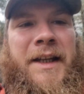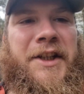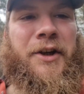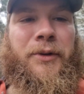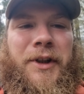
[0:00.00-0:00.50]

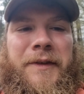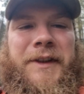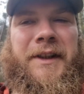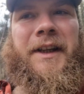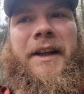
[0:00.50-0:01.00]
shows
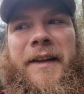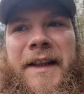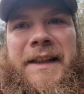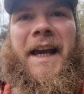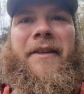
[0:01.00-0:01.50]
off
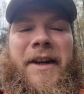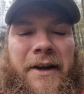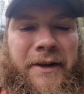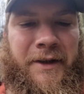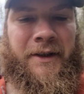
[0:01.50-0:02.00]
this
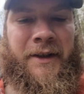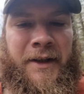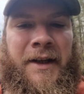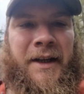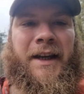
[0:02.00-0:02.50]
area
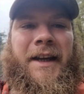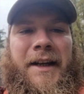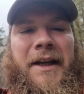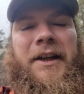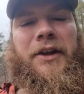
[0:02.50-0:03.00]

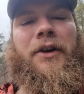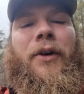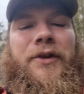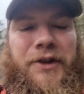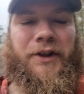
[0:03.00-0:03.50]
in
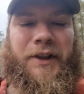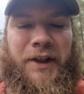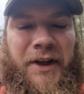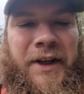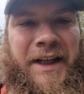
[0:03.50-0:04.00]

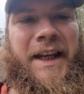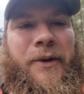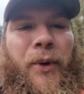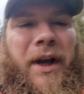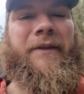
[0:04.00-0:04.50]
gorgeous
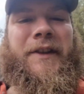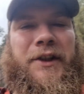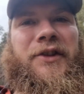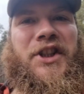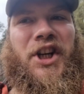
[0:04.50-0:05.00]
heat wave
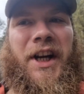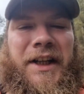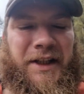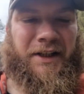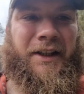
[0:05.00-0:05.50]
sunshine.
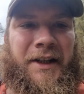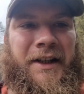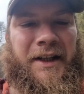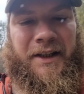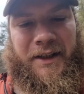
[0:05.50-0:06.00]

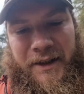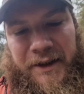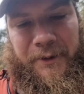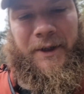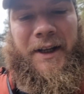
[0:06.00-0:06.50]

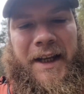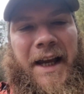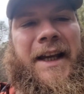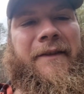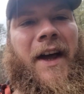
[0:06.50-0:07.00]
So
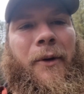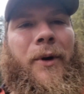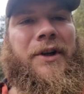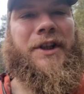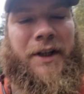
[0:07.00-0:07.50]
yeah, give that a
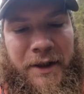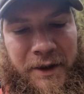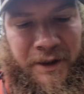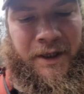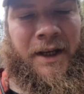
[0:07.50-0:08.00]
watch.
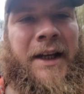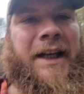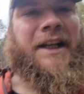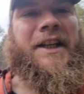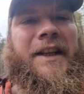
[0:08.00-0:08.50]

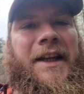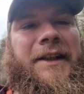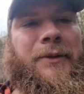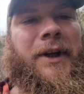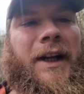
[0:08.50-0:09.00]
Catch you in the
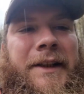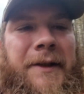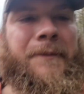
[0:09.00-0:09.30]
next one, guys.